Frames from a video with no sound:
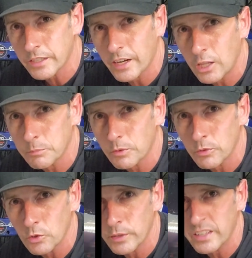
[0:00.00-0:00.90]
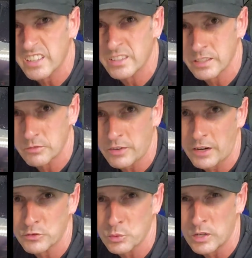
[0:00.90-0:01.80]
caliper real quick, it said
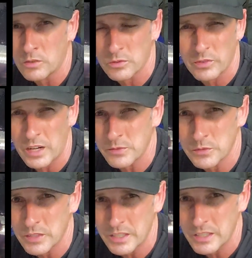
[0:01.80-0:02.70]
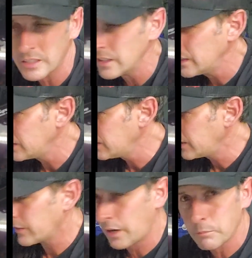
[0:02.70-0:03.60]
512 or 515.
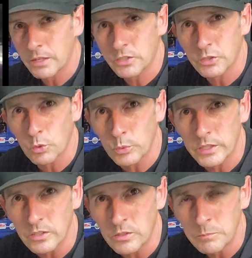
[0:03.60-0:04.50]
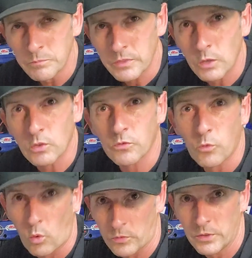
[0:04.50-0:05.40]
And then I measured the wheel, it was
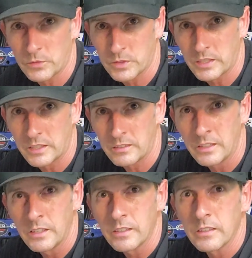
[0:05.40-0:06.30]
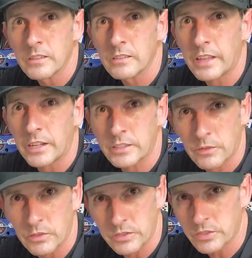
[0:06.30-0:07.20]
415. That
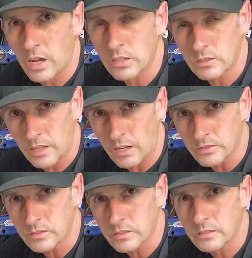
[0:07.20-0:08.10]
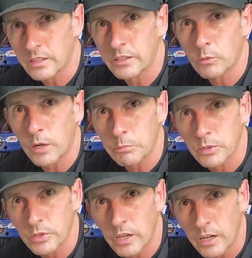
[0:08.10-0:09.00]
difference is 100 thousandths. And then when I
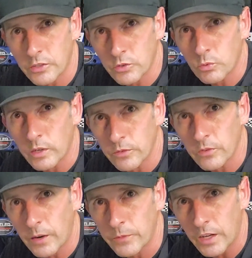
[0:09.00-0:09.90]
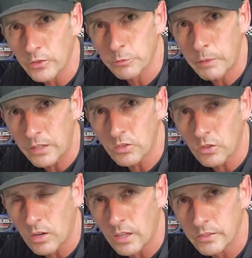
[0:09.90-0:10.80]
put the 125 thou
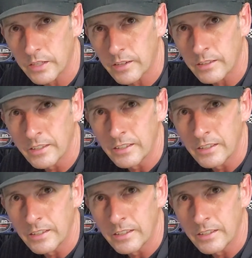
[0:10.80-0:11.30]
spacer on there,